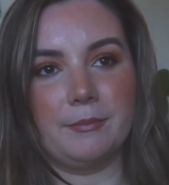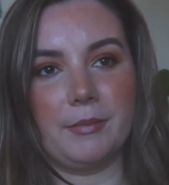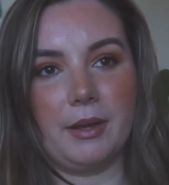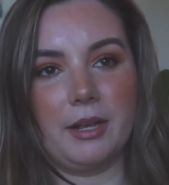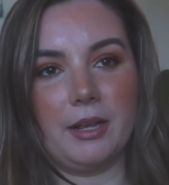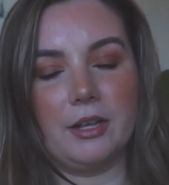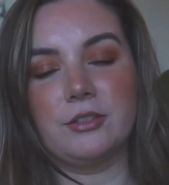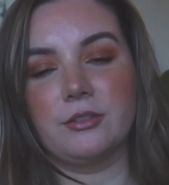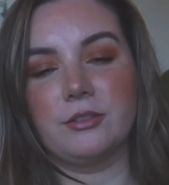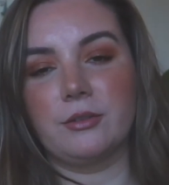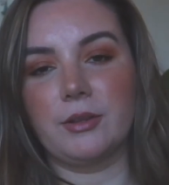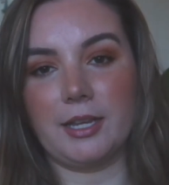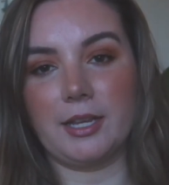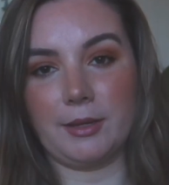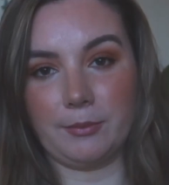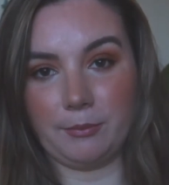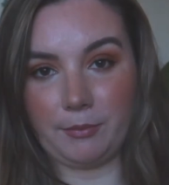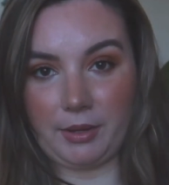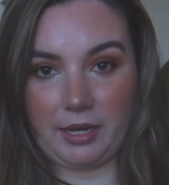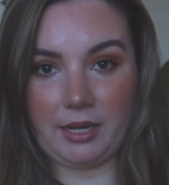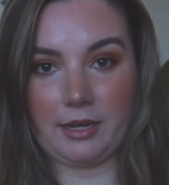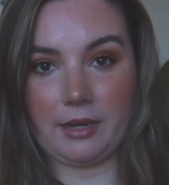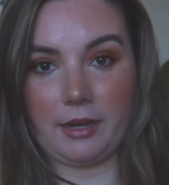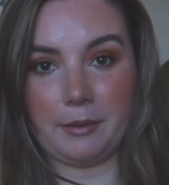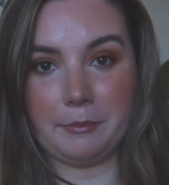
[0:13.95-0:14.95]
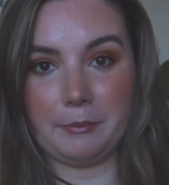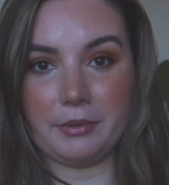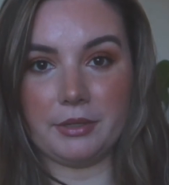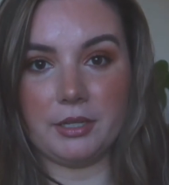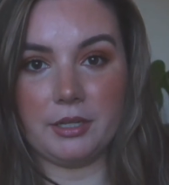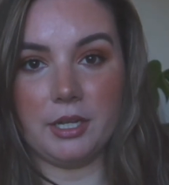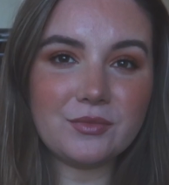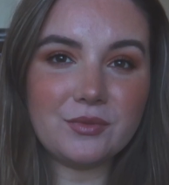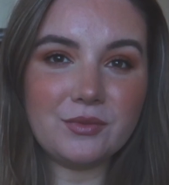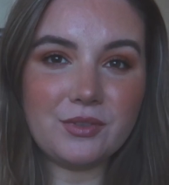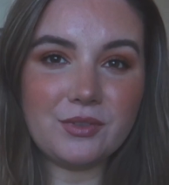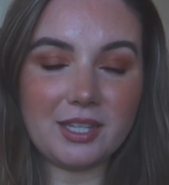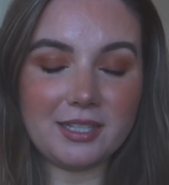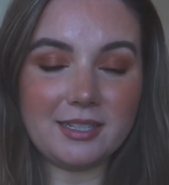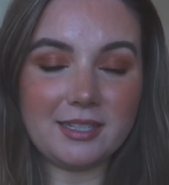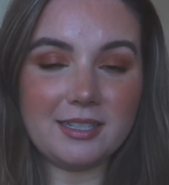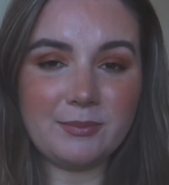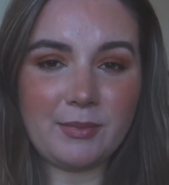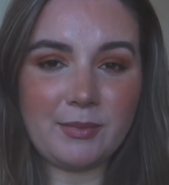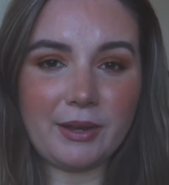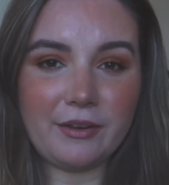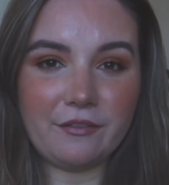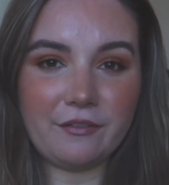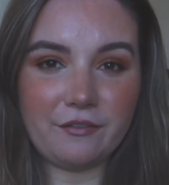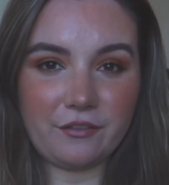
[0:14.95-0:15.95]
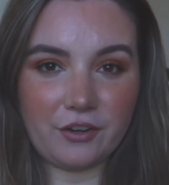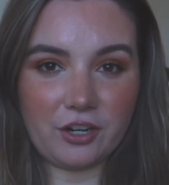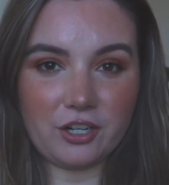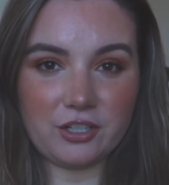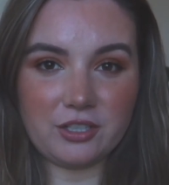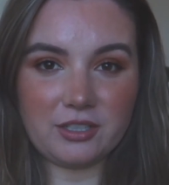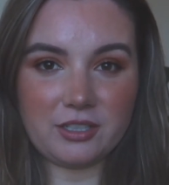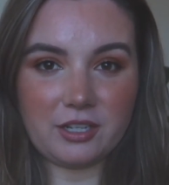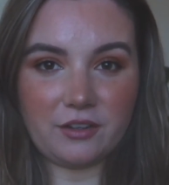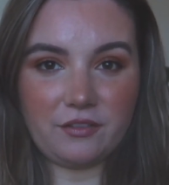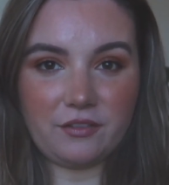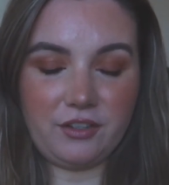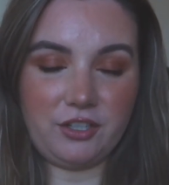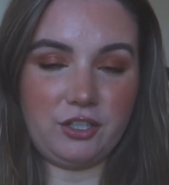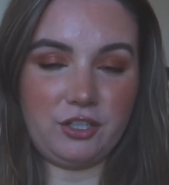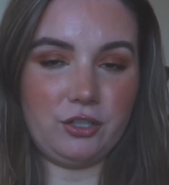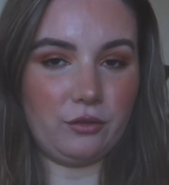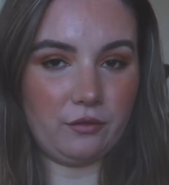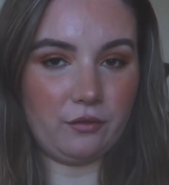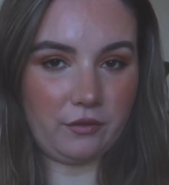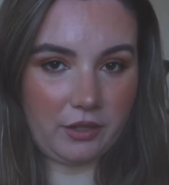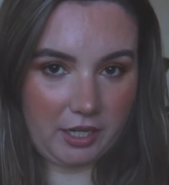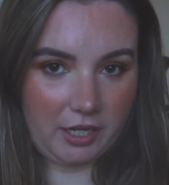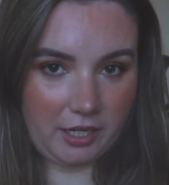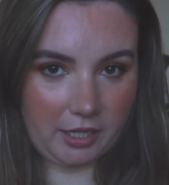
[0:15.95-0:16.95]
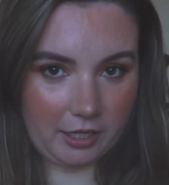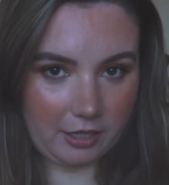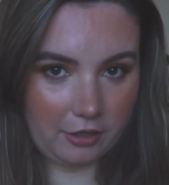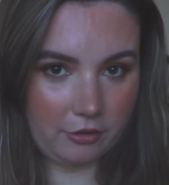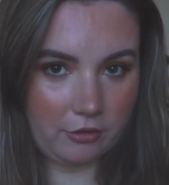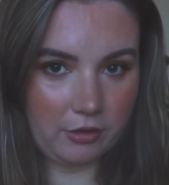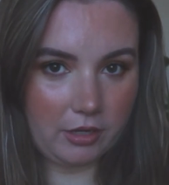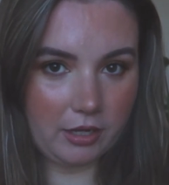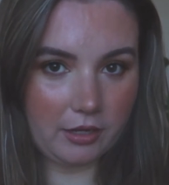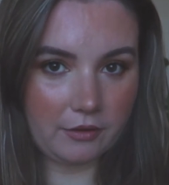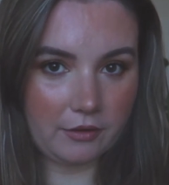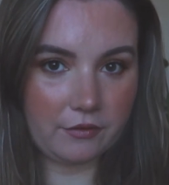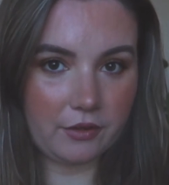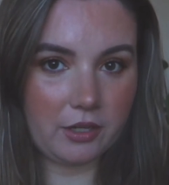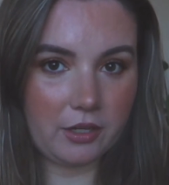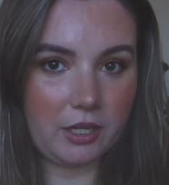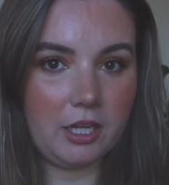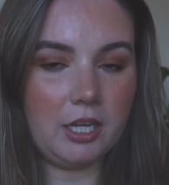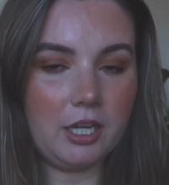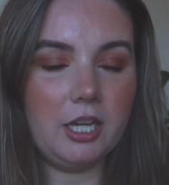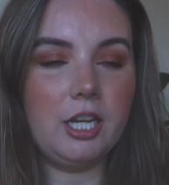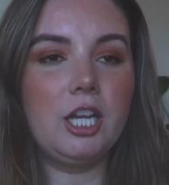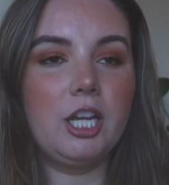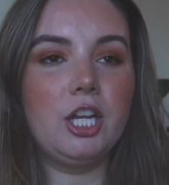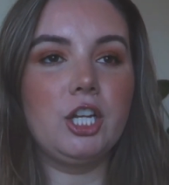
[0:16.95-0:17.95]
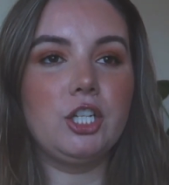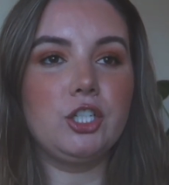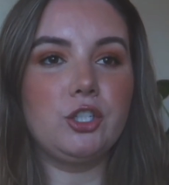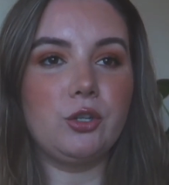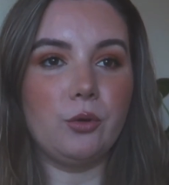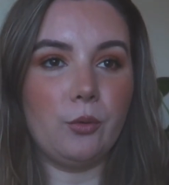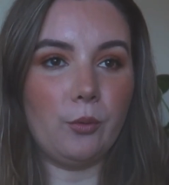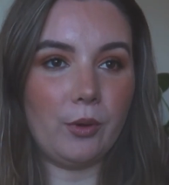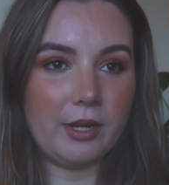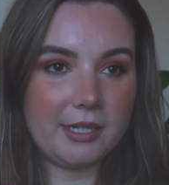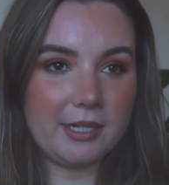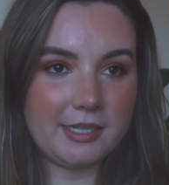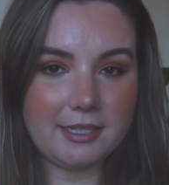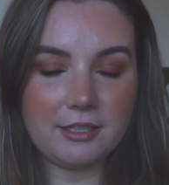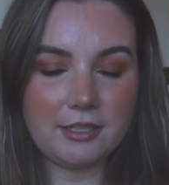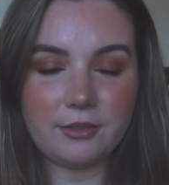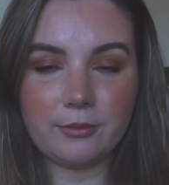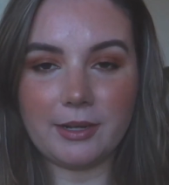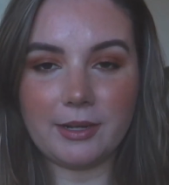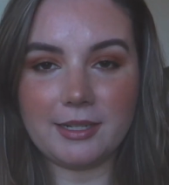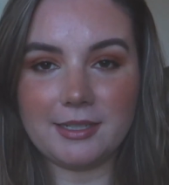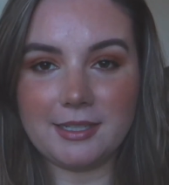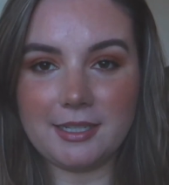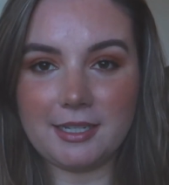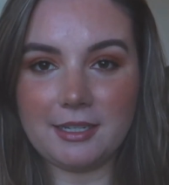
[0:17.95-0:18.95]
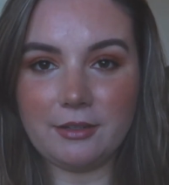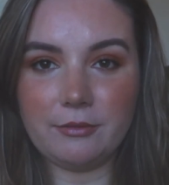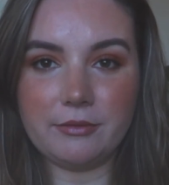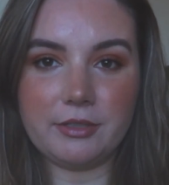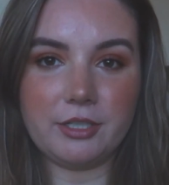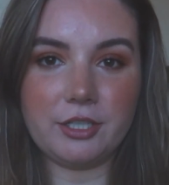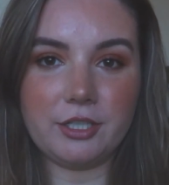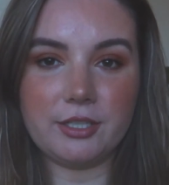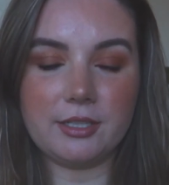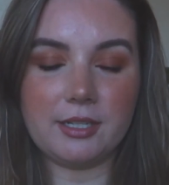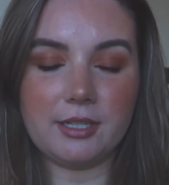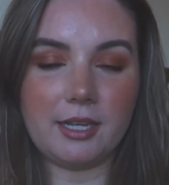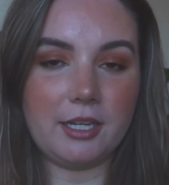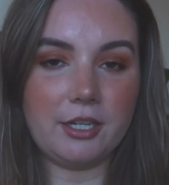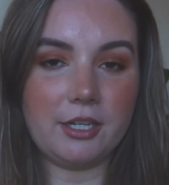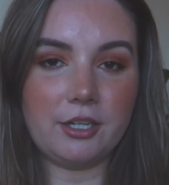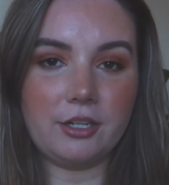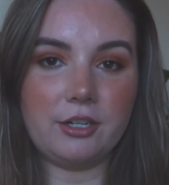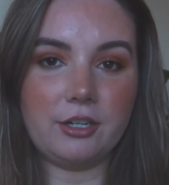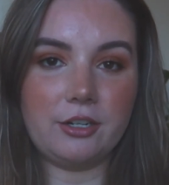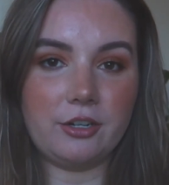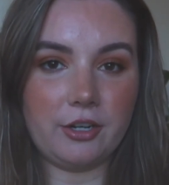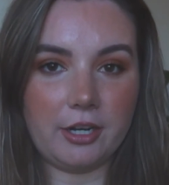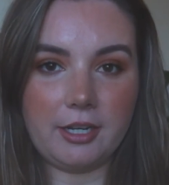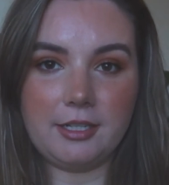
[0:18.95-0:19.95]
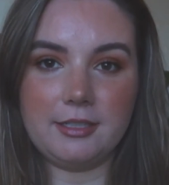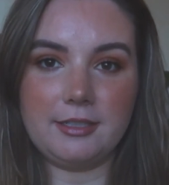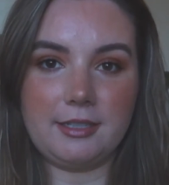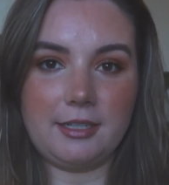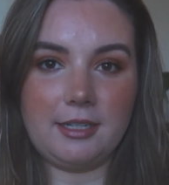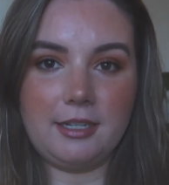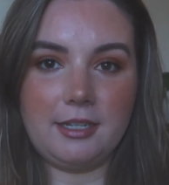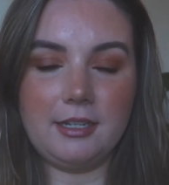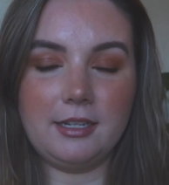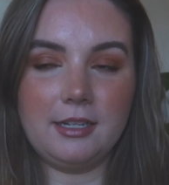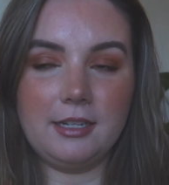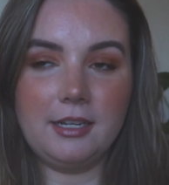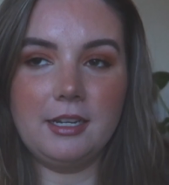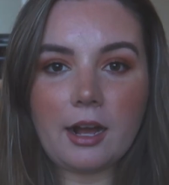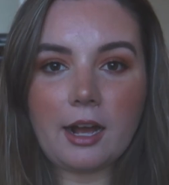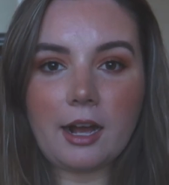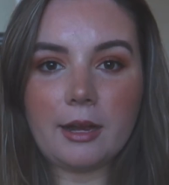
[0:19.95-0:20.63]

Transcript: I also like makeup. This is my first official video of 2020, which is like crazy.